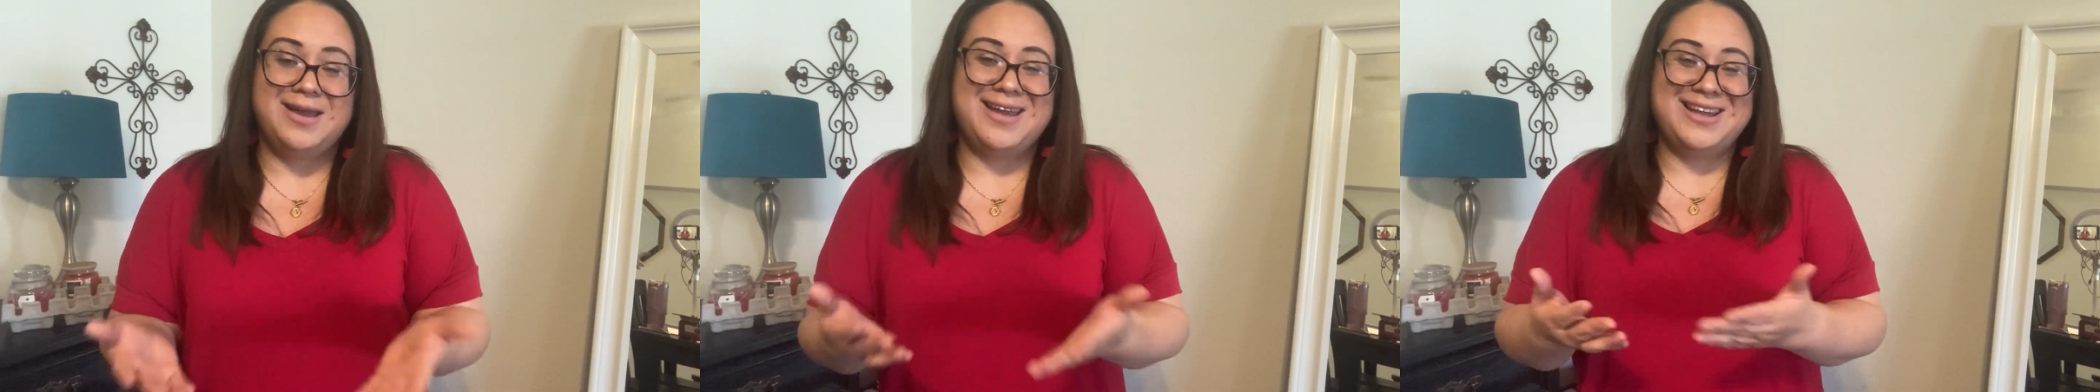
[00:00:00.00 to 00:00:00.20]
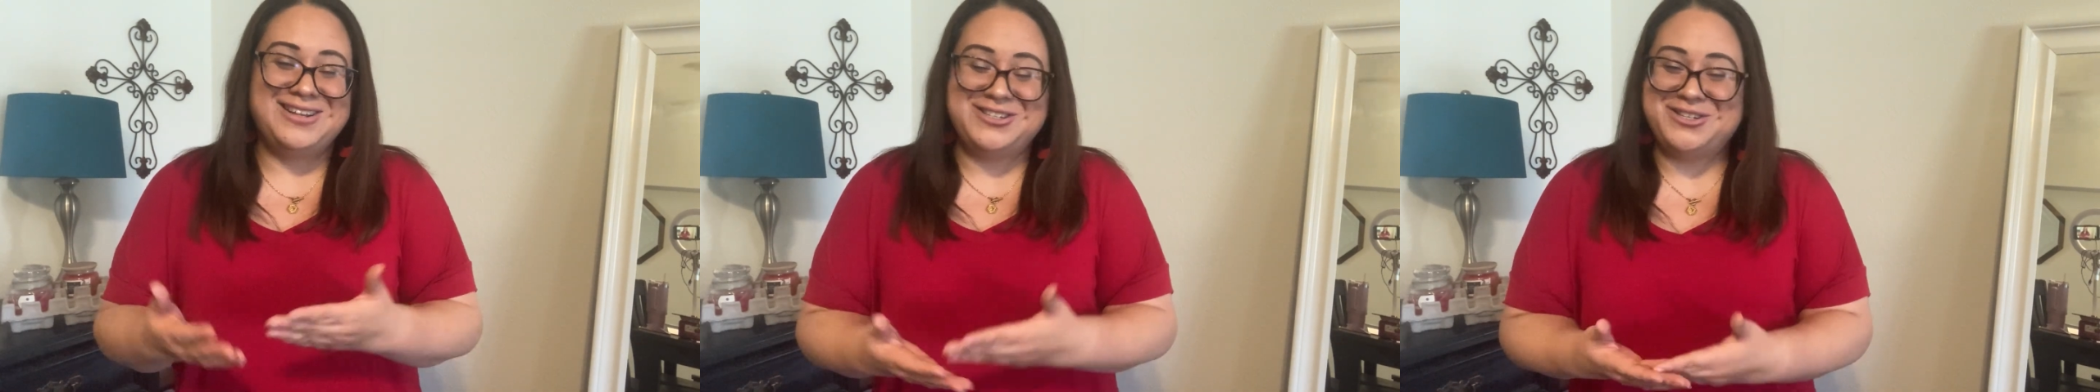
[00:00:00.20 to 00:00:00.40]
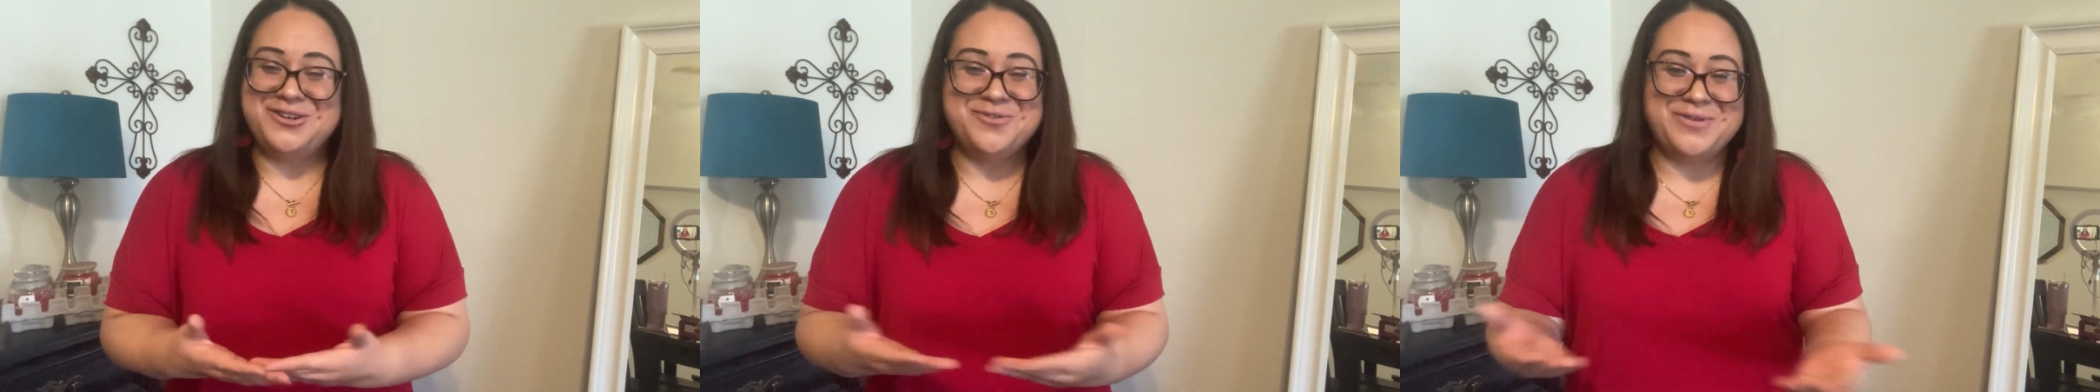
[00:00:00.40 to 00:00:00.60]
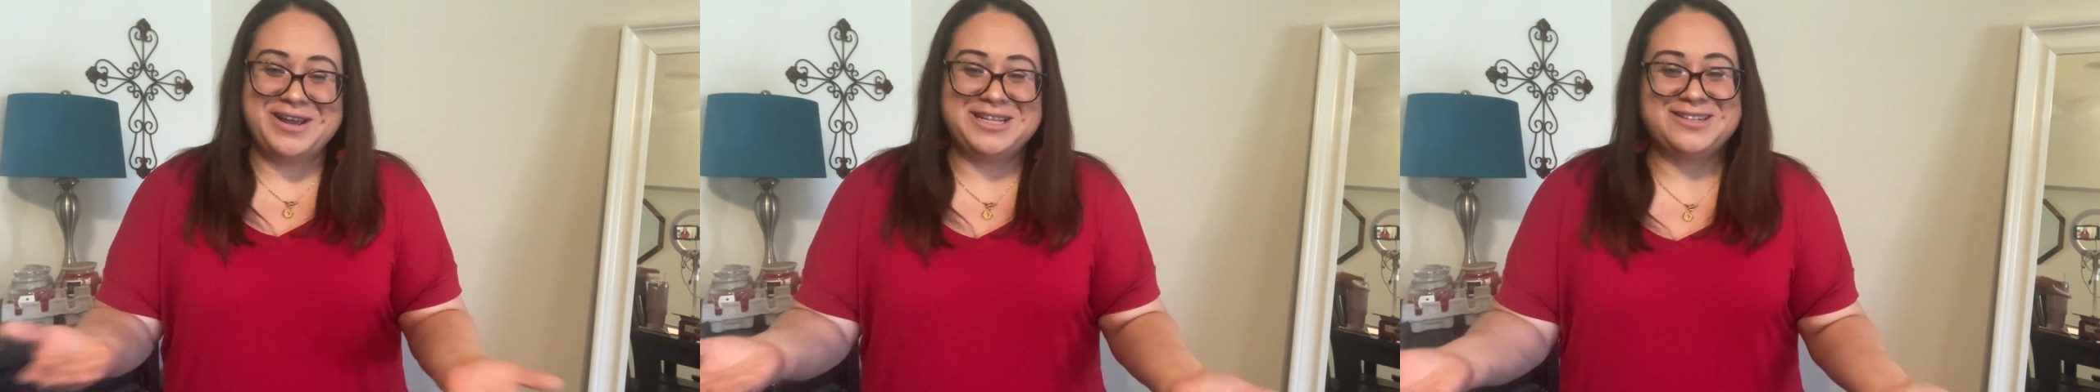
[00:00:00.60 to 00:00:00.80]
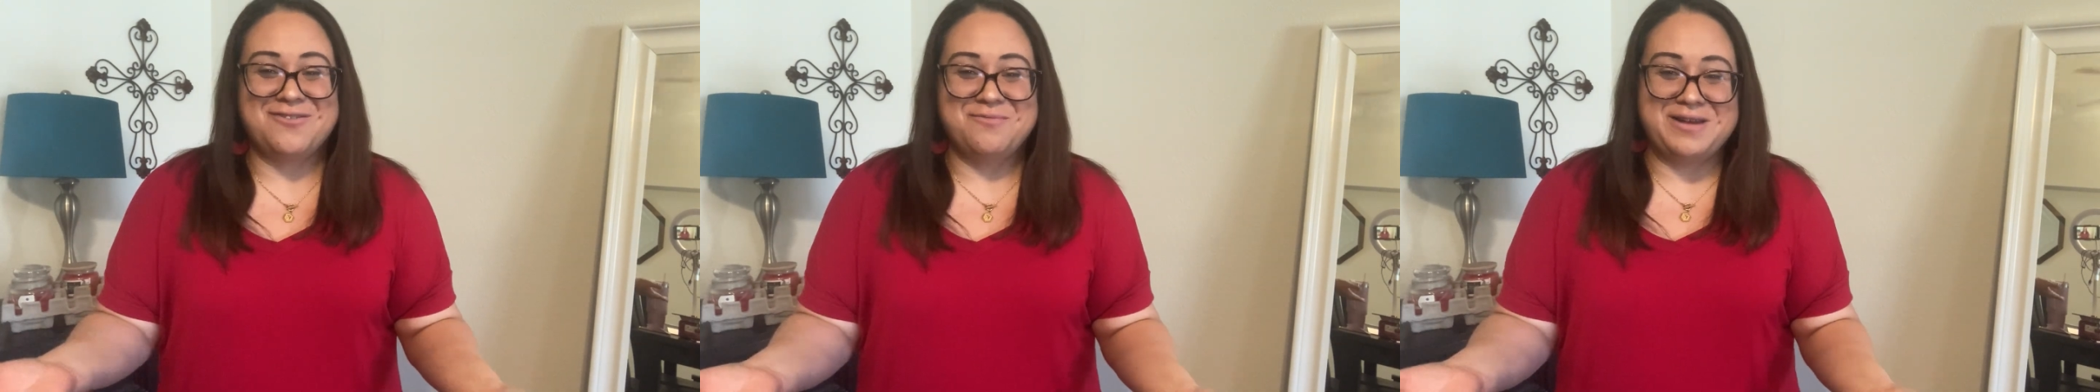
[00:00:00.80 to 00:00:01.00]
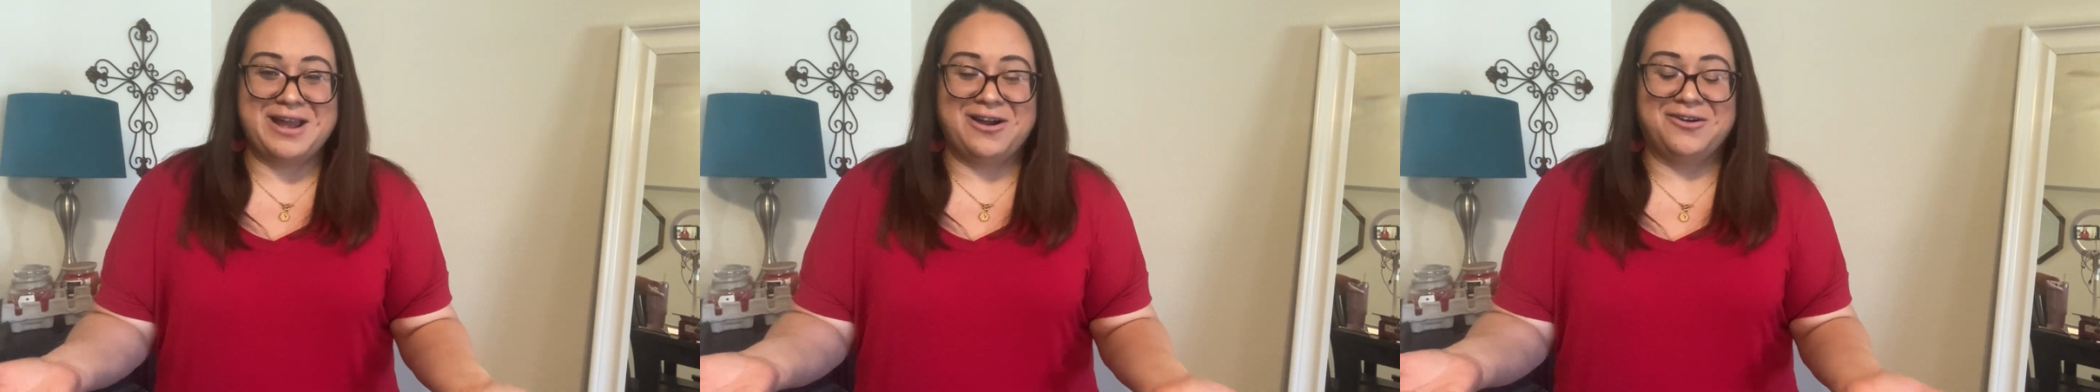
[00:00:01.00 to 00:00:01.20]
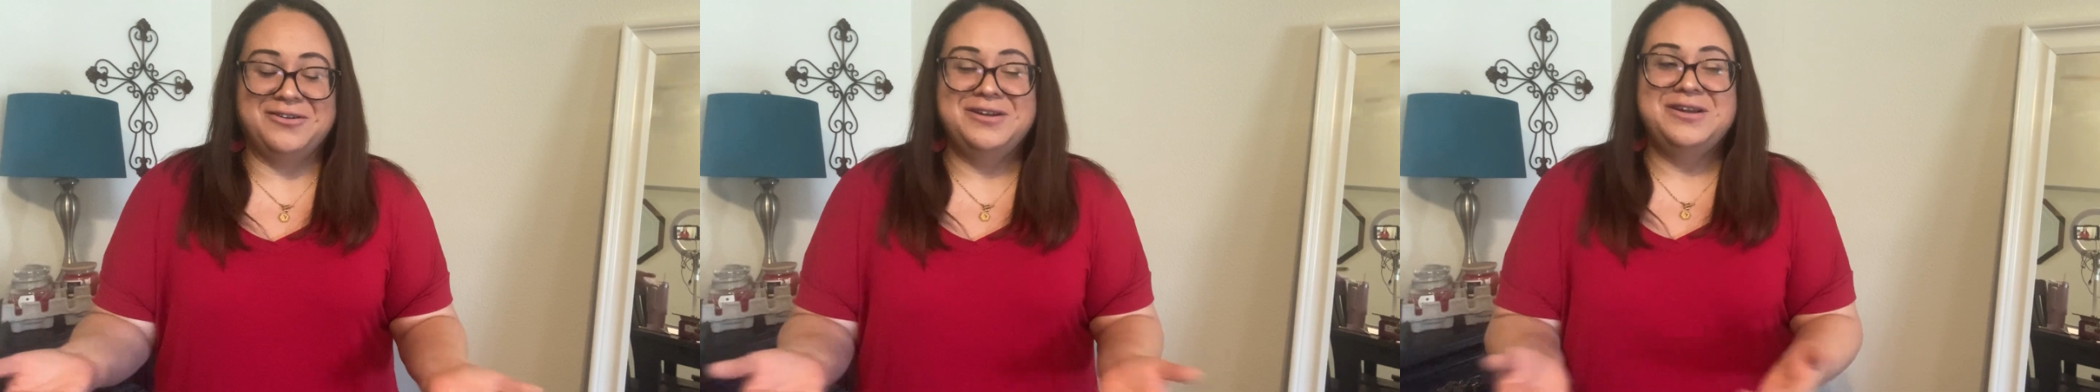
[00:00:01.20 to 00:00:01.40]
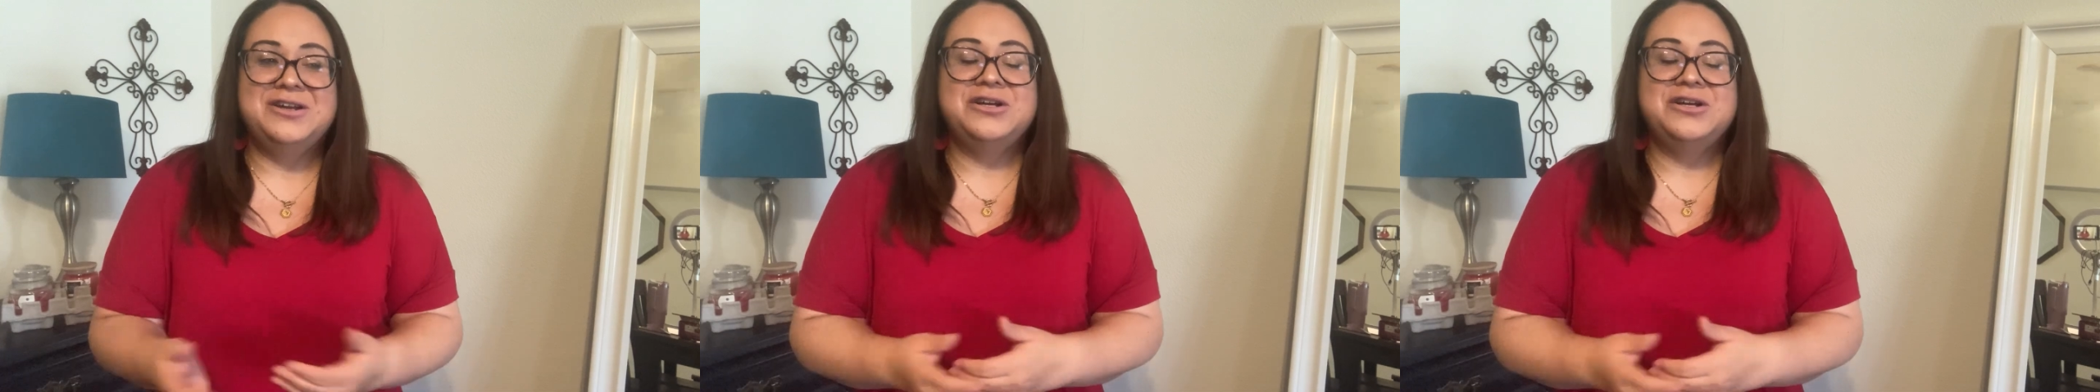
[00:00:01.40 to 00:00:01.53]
in 2 weeks from now.